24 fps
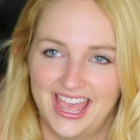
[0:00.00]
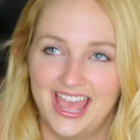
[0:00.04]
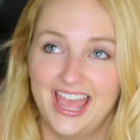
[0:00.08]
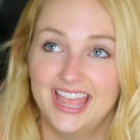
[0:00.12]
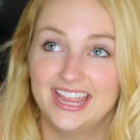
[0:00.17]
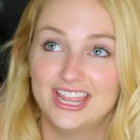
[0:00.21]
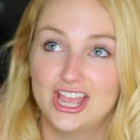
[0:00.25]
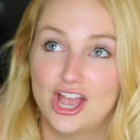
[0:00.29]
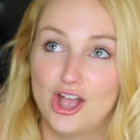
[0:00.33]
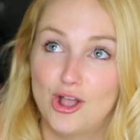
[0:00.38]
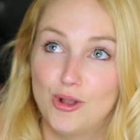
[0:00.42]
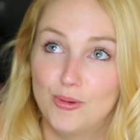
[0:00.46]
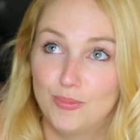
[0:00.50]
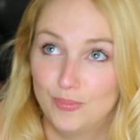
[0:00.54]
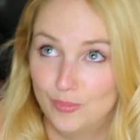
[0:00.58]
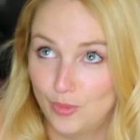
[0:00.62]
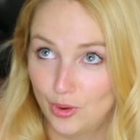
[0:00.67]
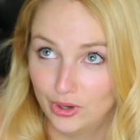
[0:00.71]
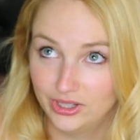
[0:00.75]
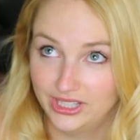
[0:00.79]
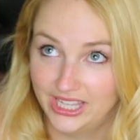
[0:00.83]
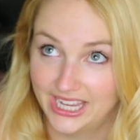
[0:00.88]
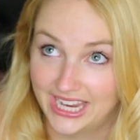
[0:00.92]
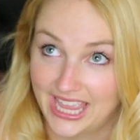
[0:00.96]
Hey yo,
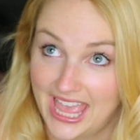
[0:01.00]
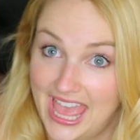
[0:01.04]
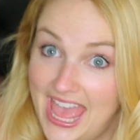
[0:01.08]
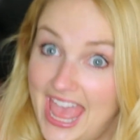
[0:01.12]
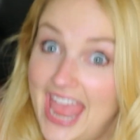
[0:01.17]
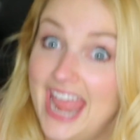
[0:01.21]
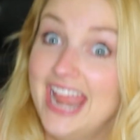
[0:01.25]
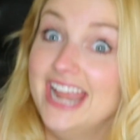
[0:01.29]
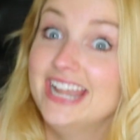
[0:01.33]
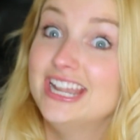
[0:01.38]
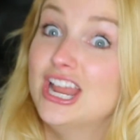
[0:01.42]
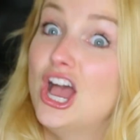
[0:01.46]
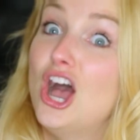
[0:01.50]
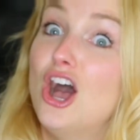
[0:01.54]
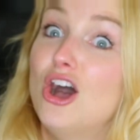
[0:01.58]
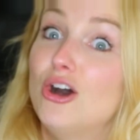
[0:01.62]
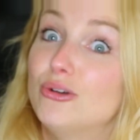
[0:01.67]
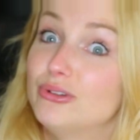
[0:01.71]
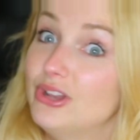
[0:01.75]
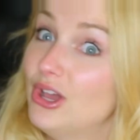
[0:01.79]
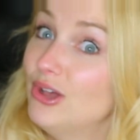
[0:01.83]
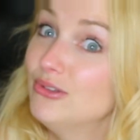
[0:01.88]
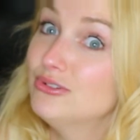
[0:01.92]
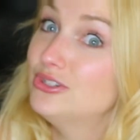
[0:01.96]
more like, hey no,
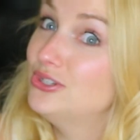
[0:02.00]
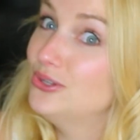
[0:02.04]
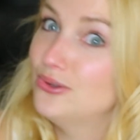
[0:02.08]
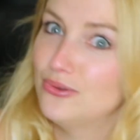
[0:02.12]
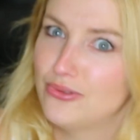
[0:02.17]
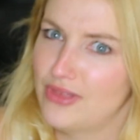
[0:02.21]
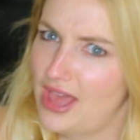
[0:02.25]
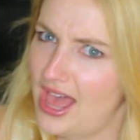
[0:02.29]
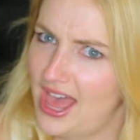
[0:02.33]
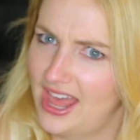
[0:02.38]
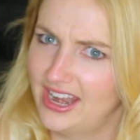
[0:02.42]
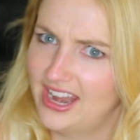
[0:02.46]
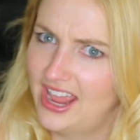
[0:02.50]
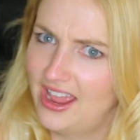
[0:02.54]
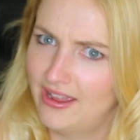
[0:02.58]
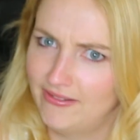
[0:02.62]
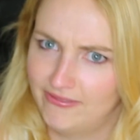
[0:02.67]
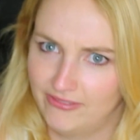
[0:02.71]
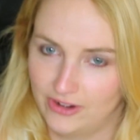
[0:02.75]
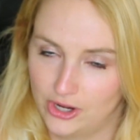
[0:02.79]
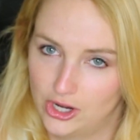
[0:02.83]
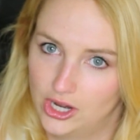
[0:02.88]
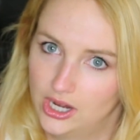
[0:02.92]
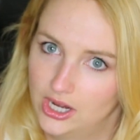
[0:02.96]
don't do that
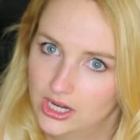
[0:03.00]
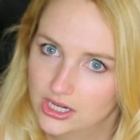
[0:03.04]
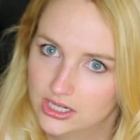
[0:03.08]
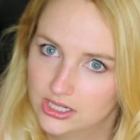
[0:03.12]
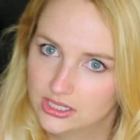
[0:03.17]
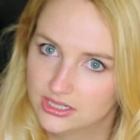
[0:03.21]
ever.